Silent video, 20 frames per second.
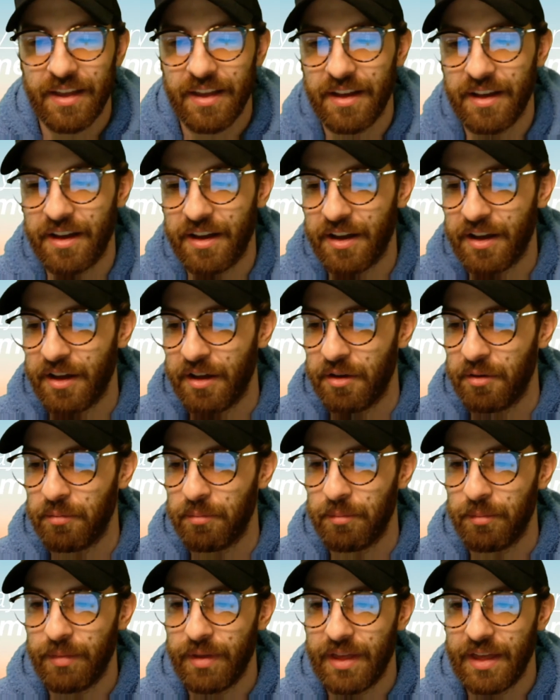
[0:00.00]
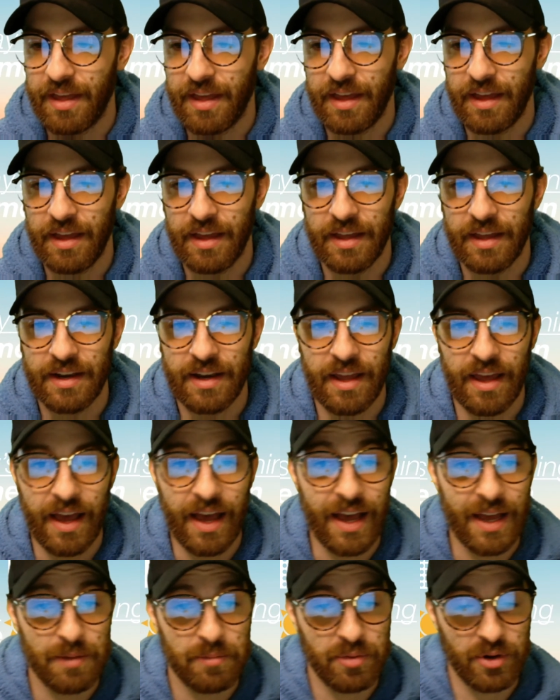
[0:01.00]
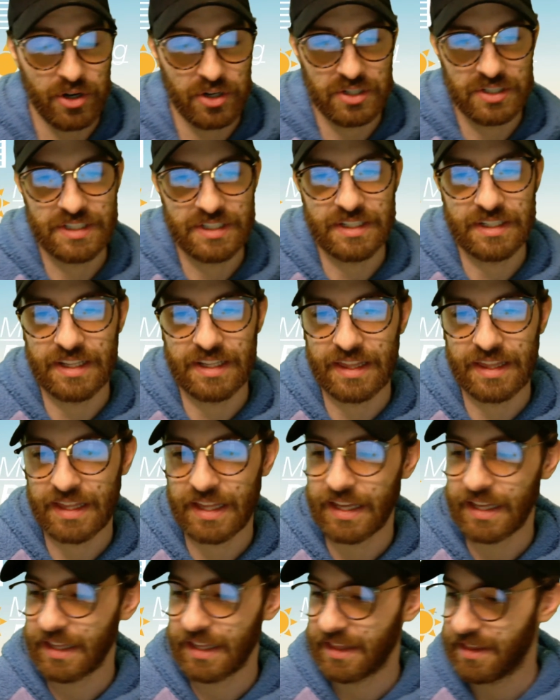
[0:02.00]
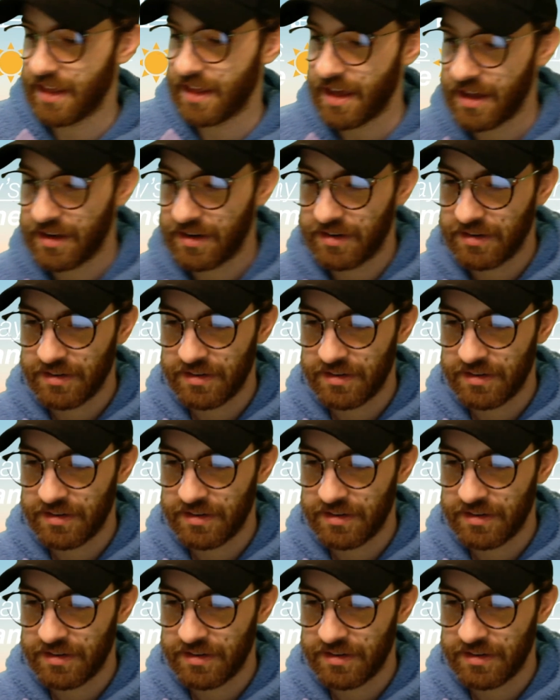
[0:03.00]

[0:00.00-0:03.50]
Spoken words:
And I personally think that